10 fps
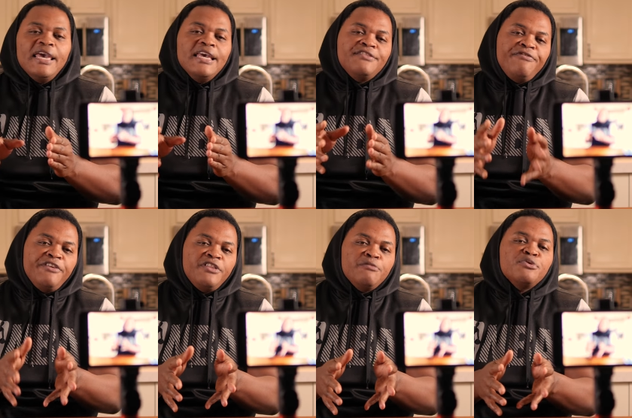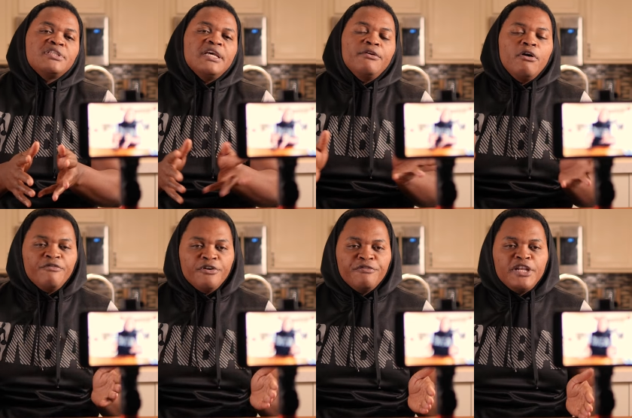is 50%
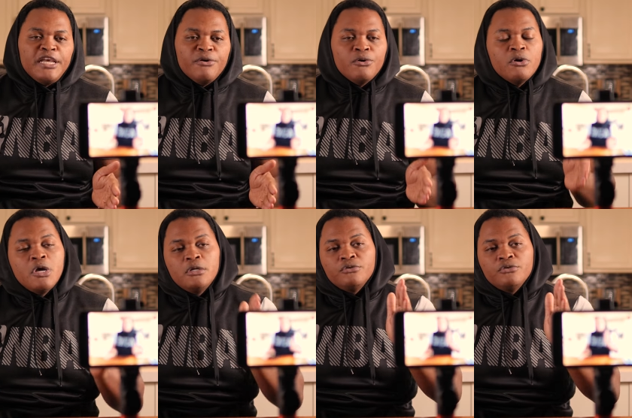of your video.